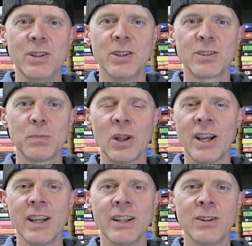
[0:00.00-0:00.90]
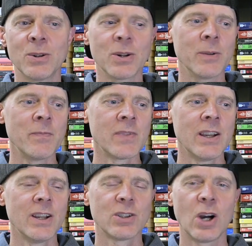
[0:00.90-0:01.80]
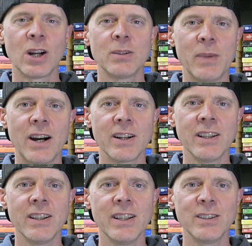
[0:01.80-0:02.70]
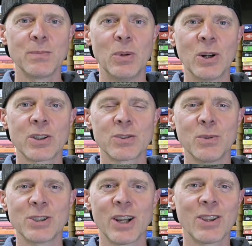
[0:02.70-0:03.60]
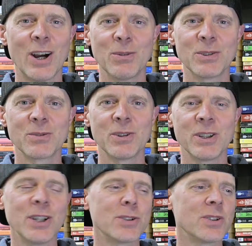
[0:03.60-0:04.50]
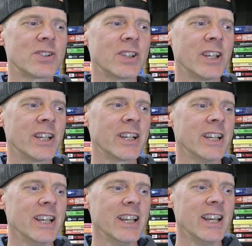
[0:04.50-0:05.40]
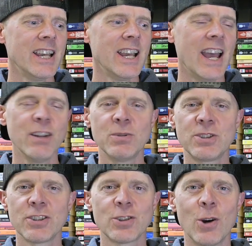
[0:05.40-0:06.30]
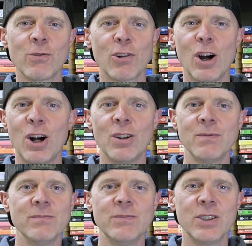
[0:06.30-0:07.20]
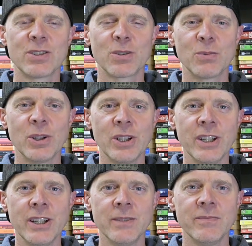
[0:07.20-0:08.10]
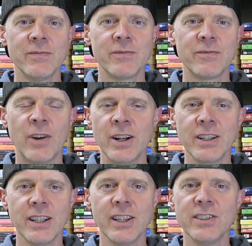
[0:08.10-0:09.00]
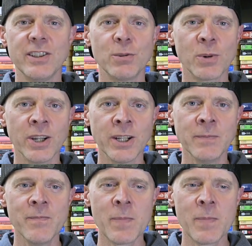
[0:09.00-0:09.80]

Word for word: displayed or talked about in these books, which I thought was really interesting. And it was just overall just a really fun, easy read.